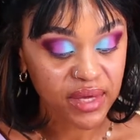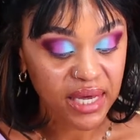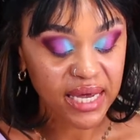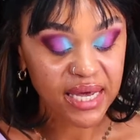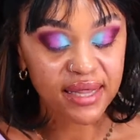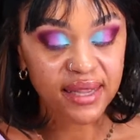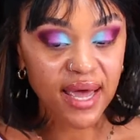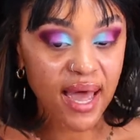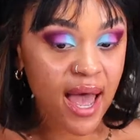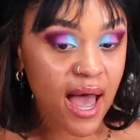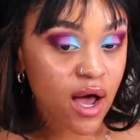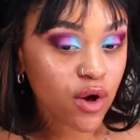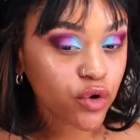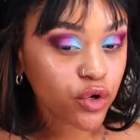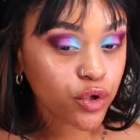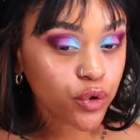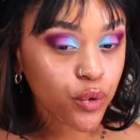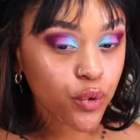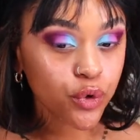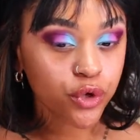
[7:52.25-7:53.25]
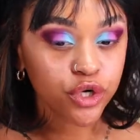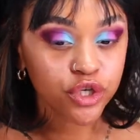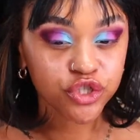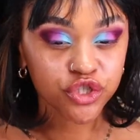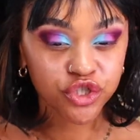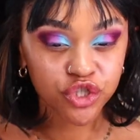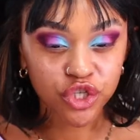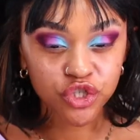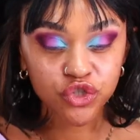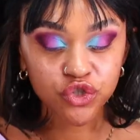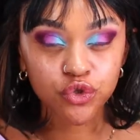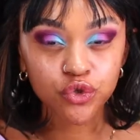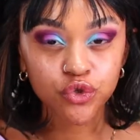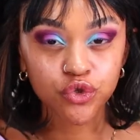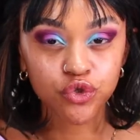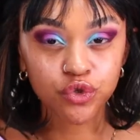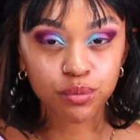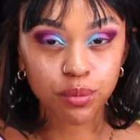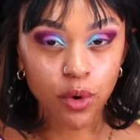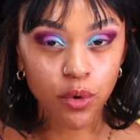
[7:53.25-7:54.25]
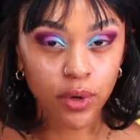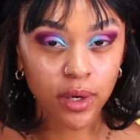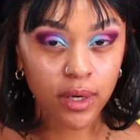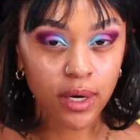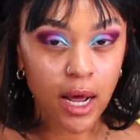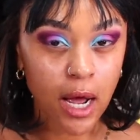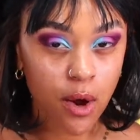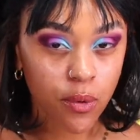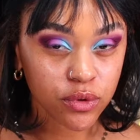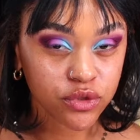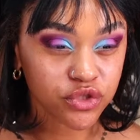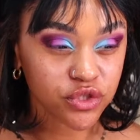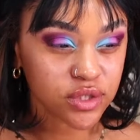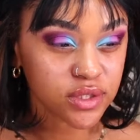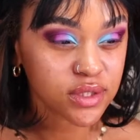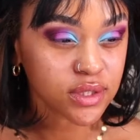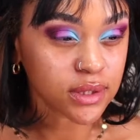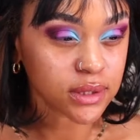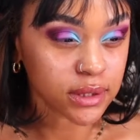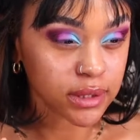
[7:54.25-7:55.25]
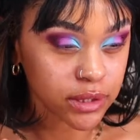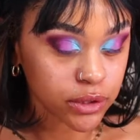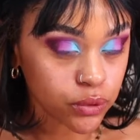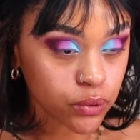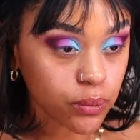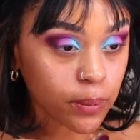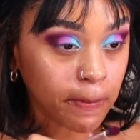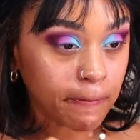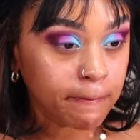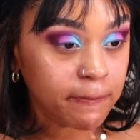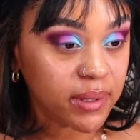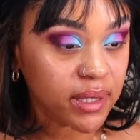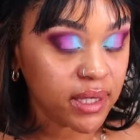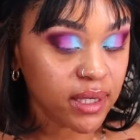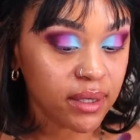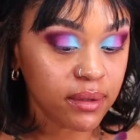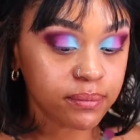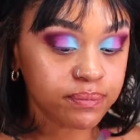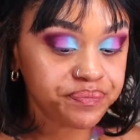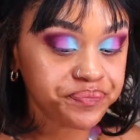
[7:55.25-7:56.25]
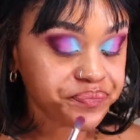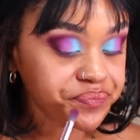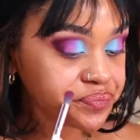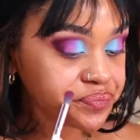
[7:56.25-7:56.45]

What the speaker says: in the outer corner just to smoke it out just a little bit.